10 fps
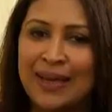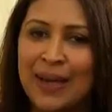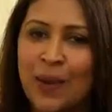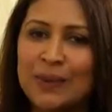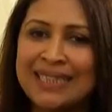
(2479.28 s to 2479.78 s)

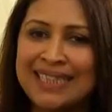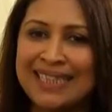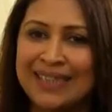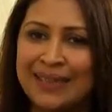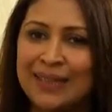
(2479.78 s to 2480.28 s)
now
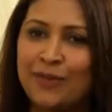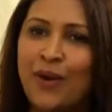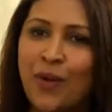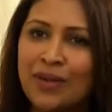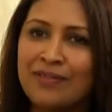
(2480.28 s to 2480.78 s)
see the
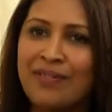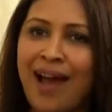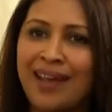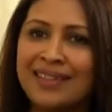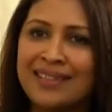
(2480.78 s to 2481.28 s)
founder
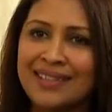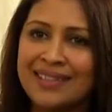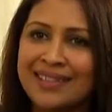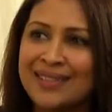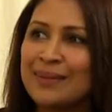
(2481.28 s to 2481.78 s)

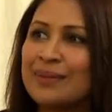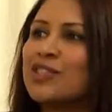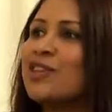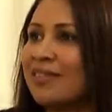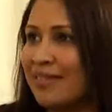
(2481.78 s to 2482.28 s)
fathers
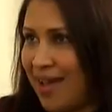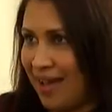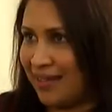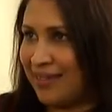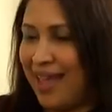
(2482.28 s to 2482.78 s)
children
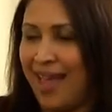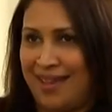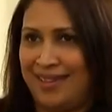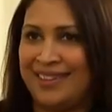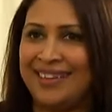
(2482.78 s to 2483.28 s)
are there,